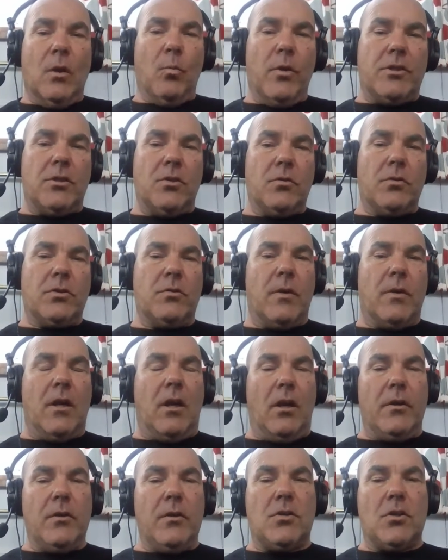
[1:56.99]
which also
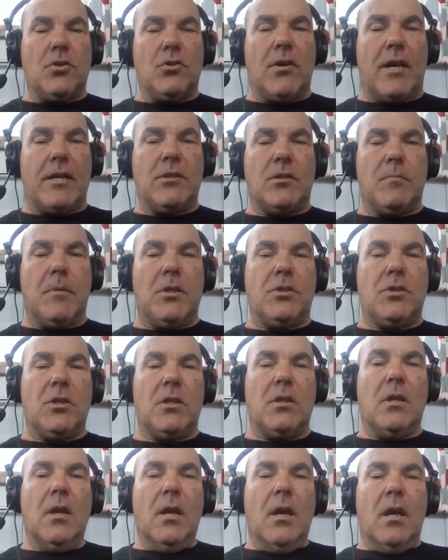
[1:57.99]
includes a
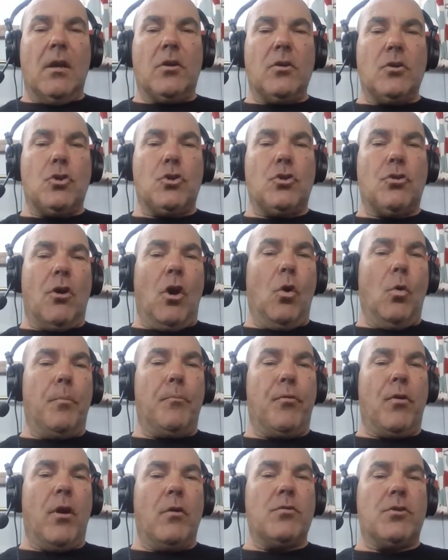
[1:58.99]
transmission control
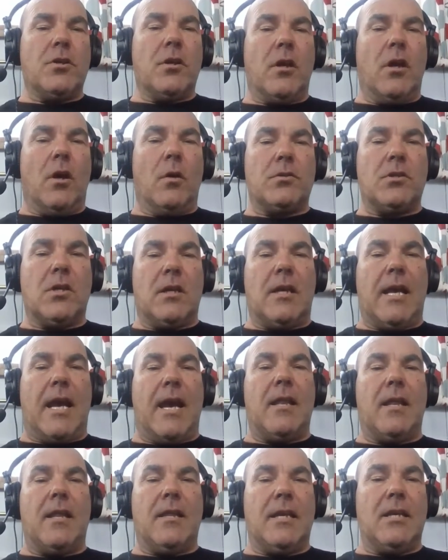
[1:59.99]
protocol.
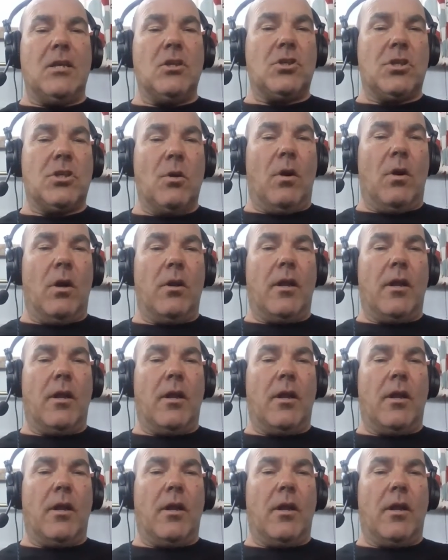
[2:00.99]
Together, these two